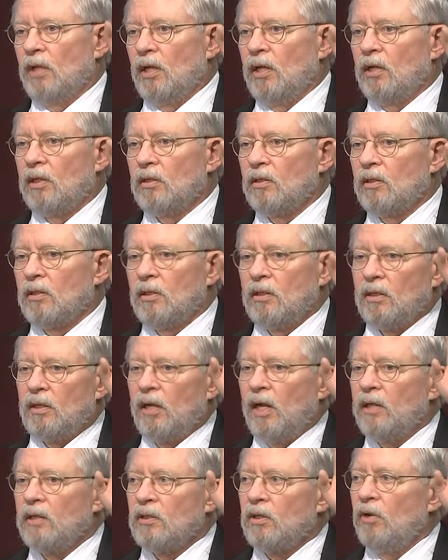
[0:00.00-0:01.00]

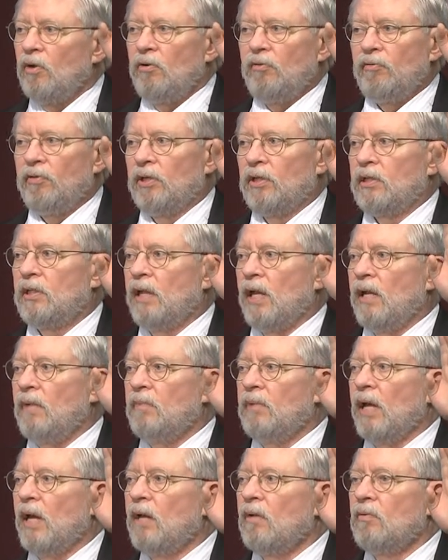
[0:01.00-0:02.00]
got COVID,
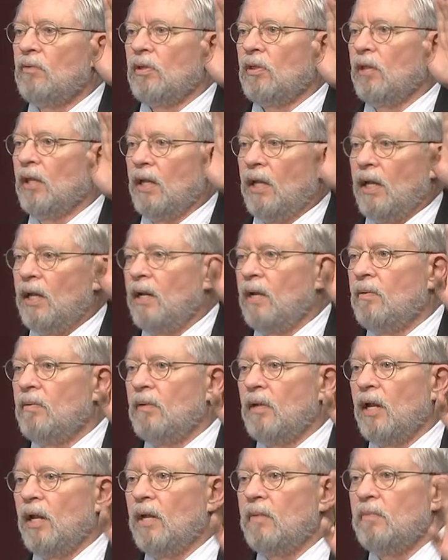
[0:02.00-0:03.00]
came down with it, and
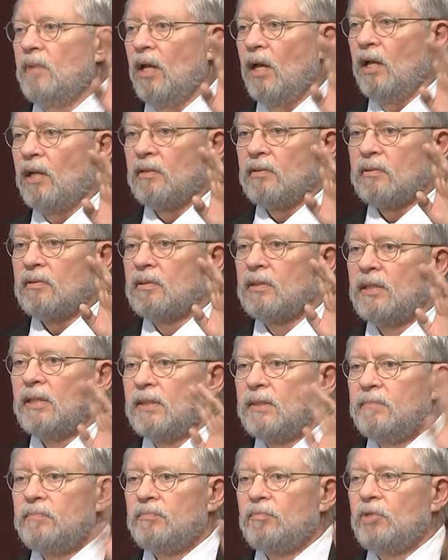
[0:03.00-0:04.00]
I'm not
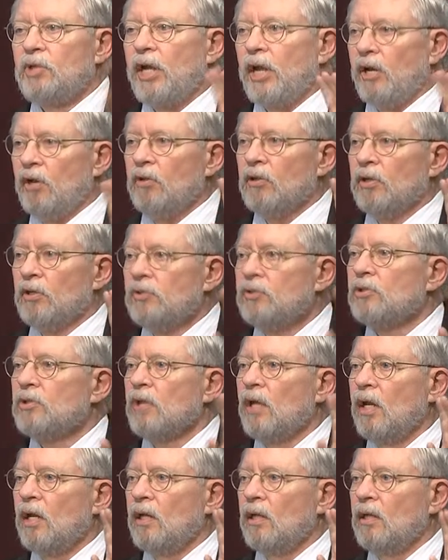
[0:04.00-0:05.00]
careless
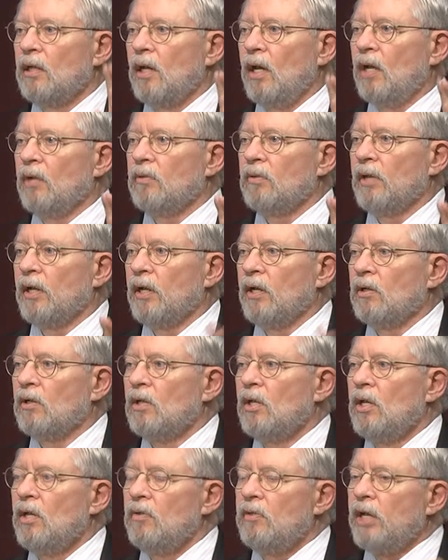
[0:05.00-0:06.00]
out there.
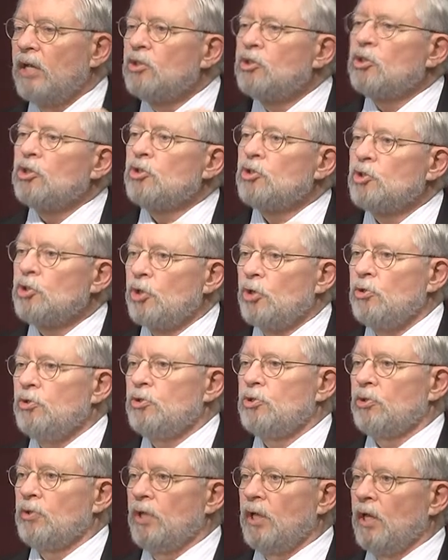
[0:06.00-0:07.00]
That just
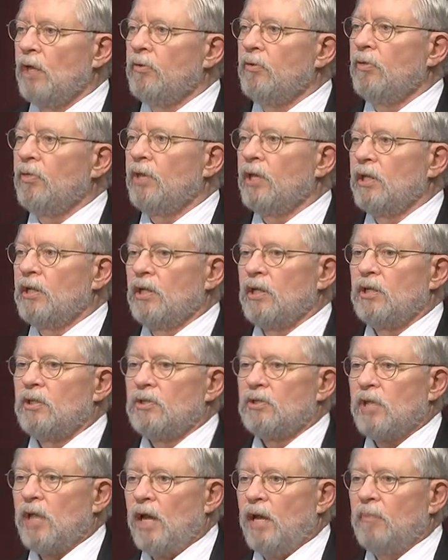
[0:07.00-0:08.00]
shows you the other thing that
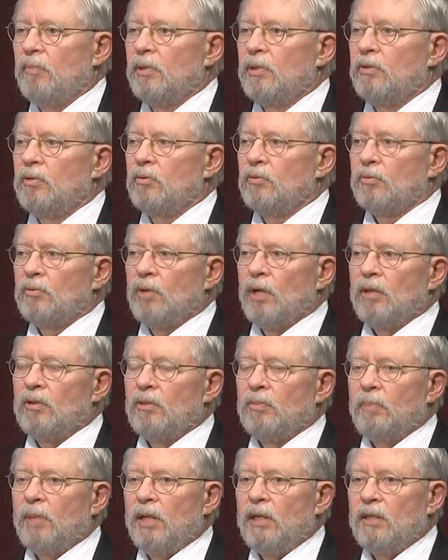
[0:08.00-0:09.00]
has happened
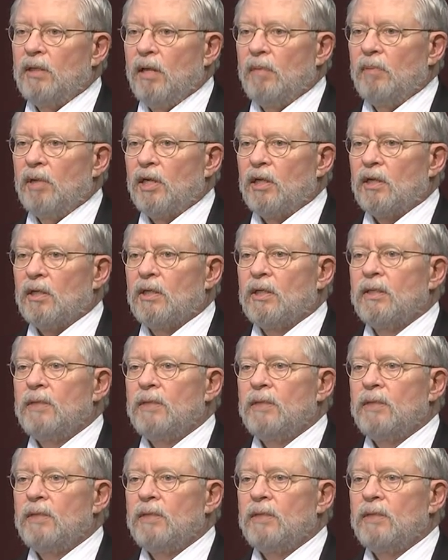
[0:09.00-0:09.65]
throughout the pandemic,